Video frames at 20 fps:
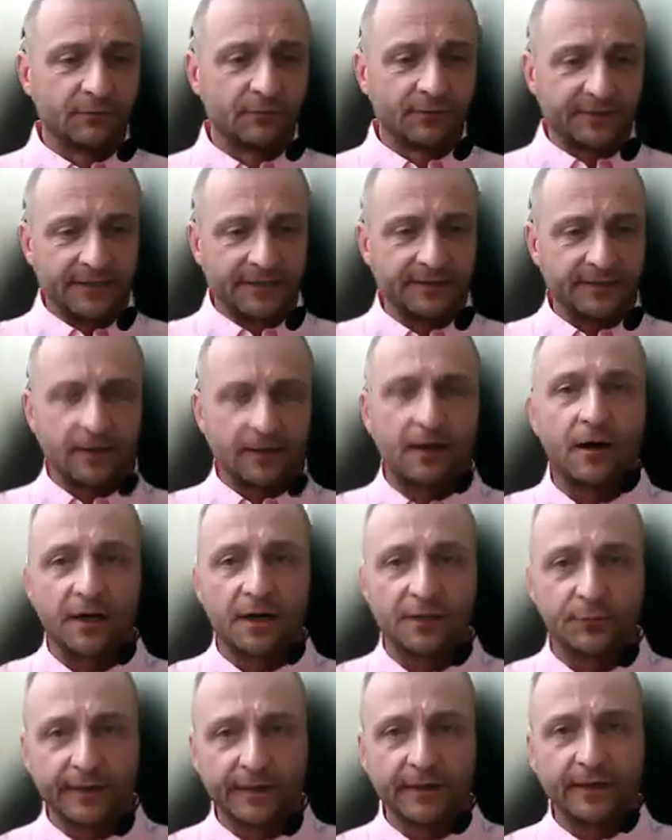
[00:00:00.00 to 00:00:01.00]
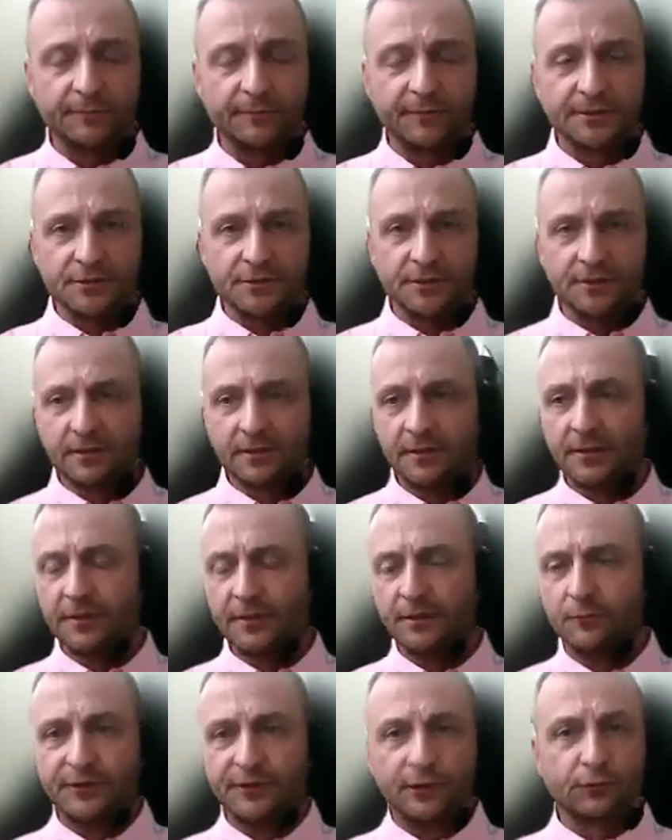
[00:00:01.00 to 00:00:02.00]
with like a hardware imager.
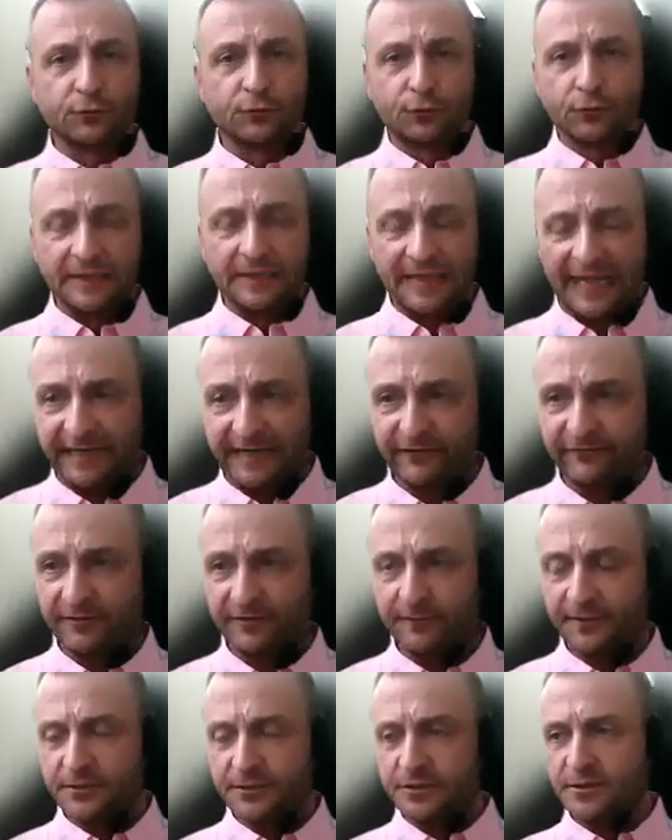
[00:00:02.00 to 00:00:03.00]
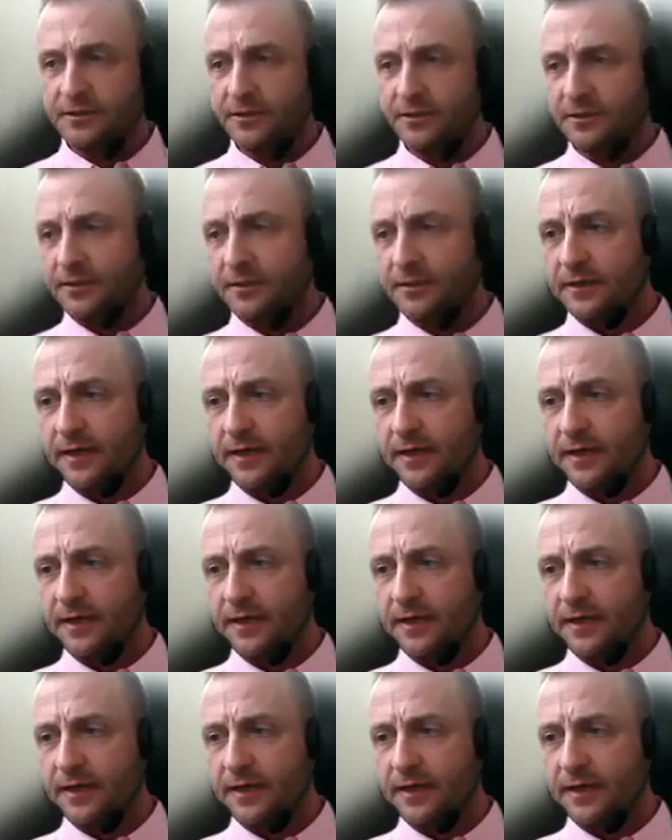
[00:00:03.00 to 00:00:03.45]
We don't do a live image.